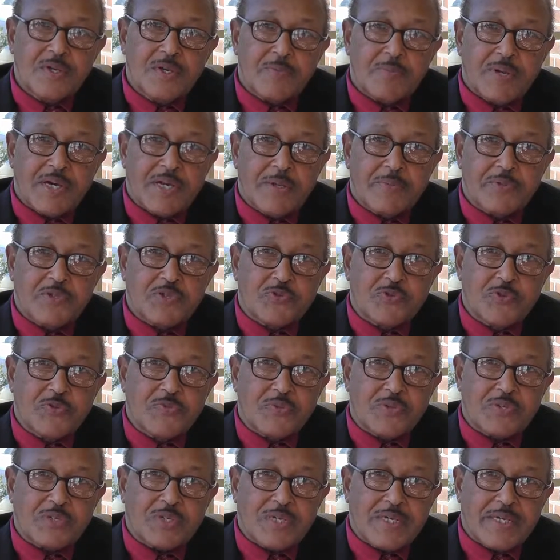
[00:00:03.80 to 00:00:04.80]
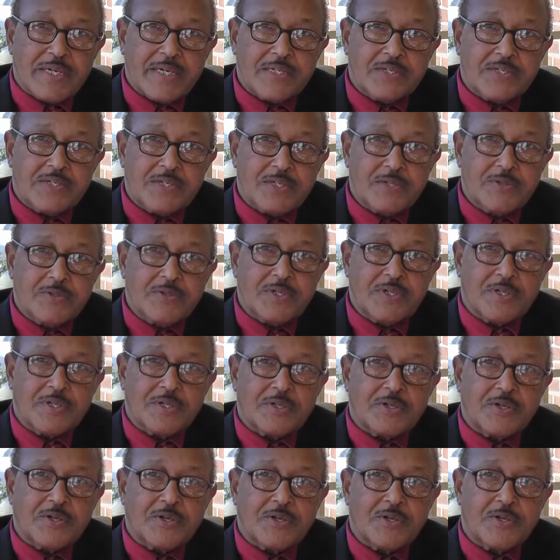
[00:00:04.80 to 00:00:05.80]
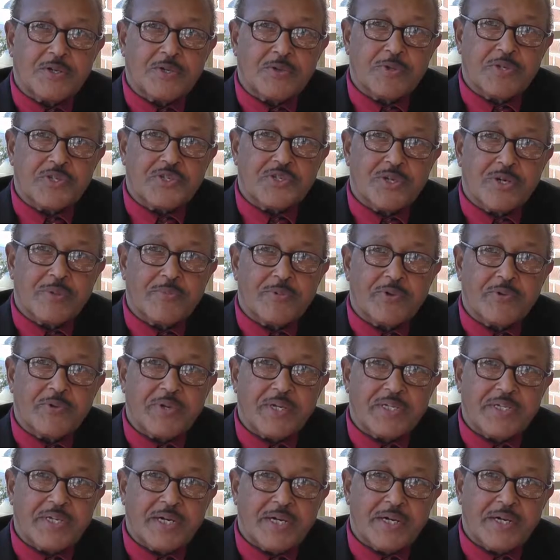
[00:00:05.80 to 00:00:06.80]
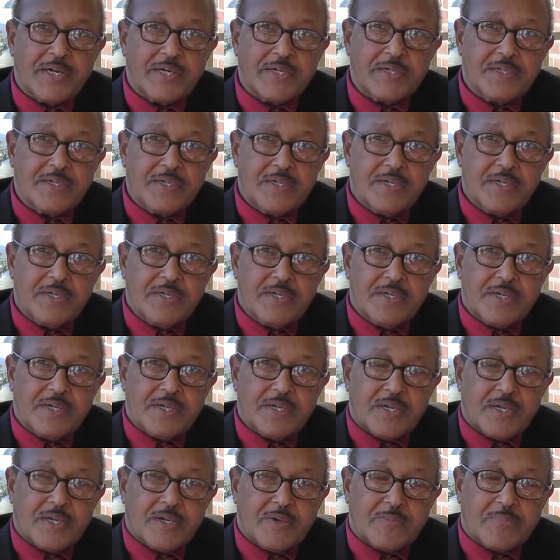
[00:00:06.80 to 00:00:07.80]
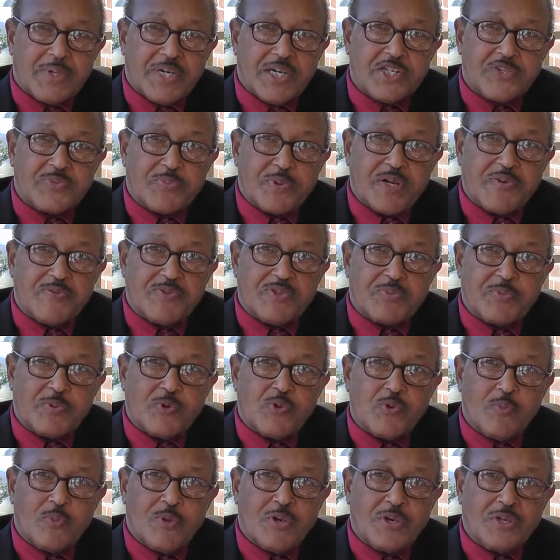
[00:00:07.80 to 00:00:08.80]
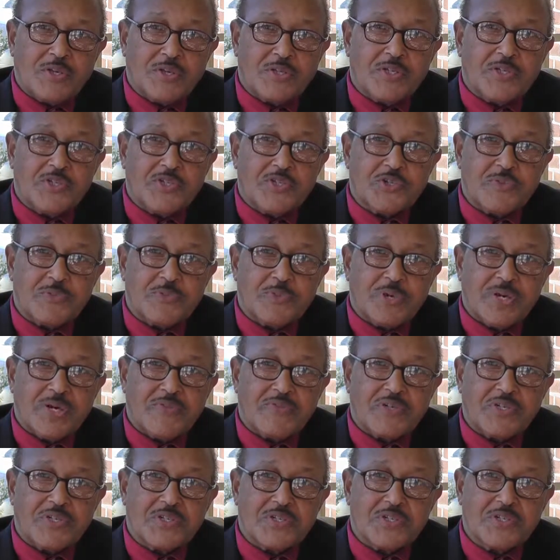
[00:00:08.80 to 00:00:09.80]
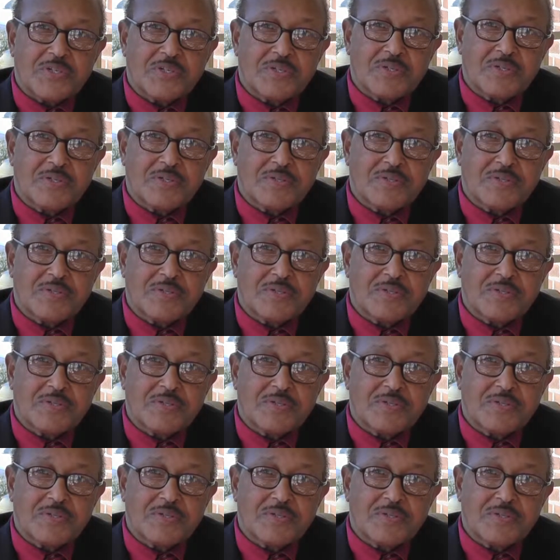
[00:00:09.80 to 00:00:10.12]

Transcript: My name is Rufus Clancy, Lieutenant Colonel, U.S. Army retired, and I'm past Province Pole Mark of the Eastern Province.